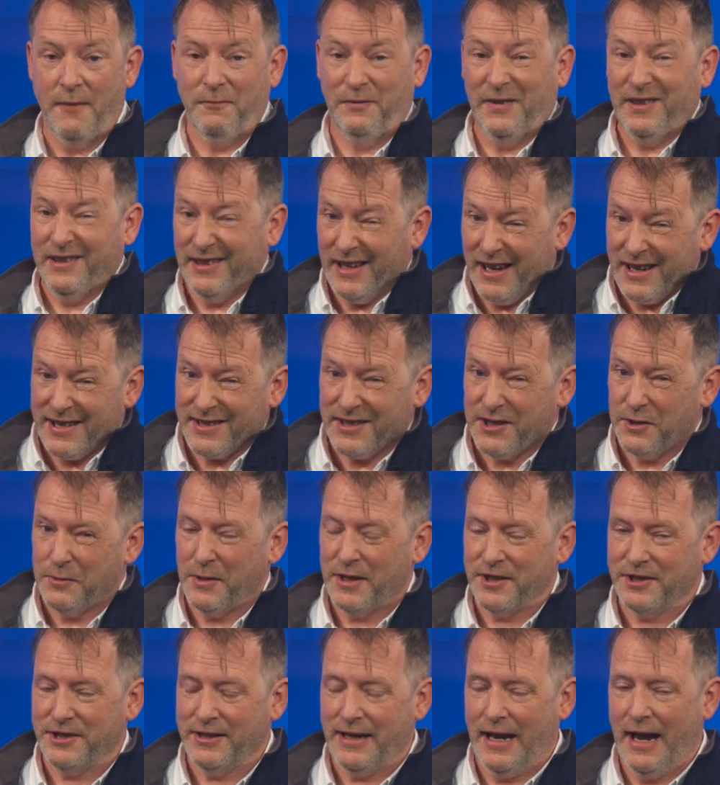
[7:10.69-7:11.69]
the less you
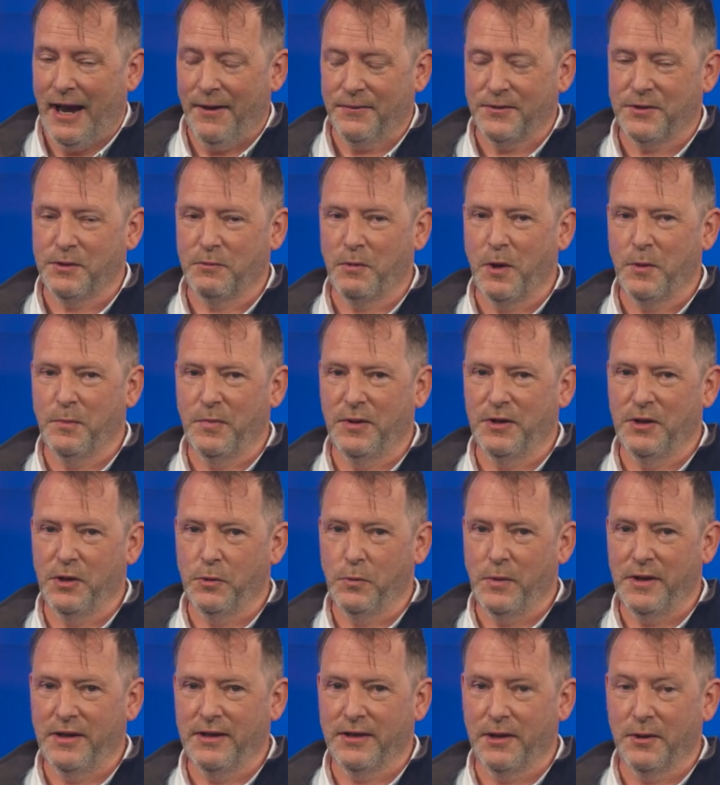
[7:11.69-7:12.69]
actually have to open your
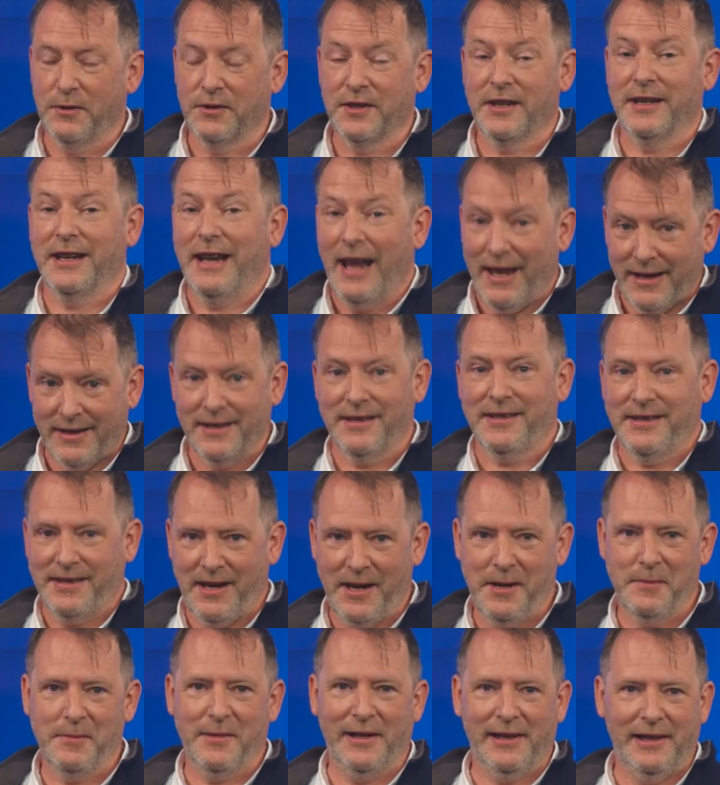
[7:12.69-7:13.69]
windows to get the
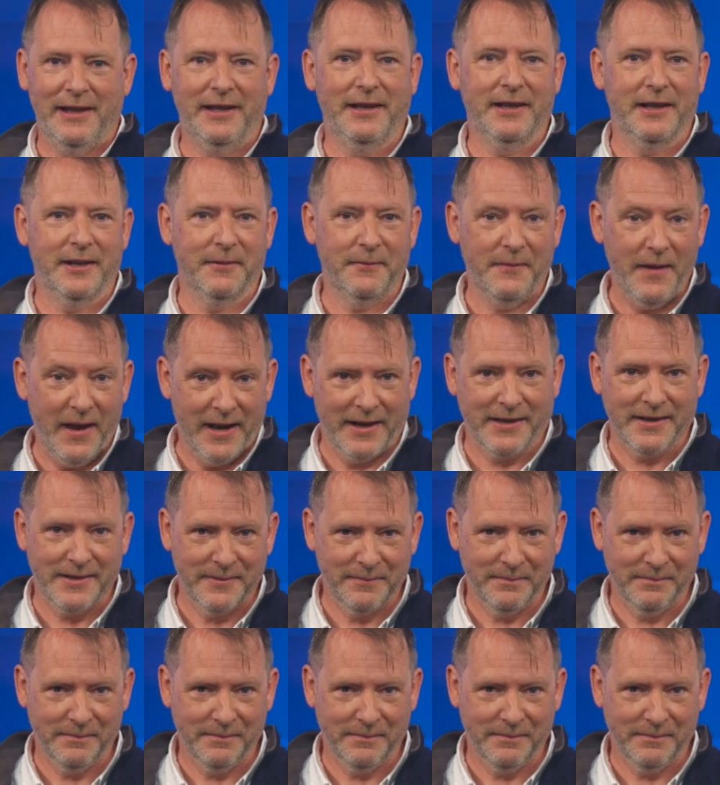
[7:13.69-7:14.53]
same cleaning effect.